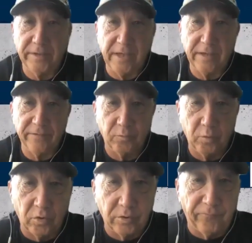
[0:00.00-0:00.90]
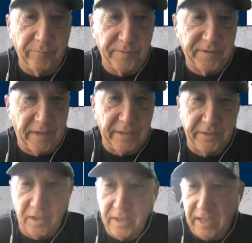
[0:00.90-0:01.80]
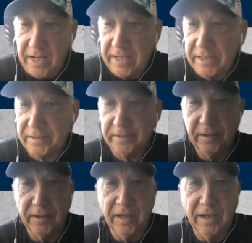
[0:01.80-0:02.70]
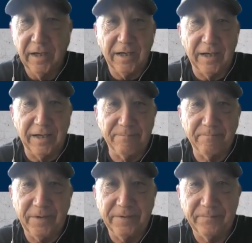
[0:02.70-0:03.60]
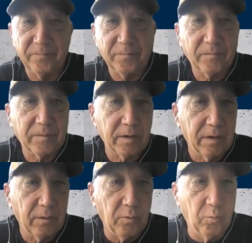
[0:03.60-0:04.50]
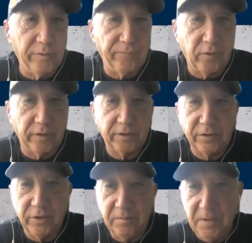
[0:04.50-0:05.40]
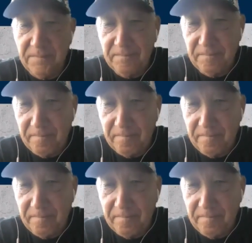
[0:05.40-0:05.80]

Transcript: David. Welcome from sunny Thailand. Can you hear me?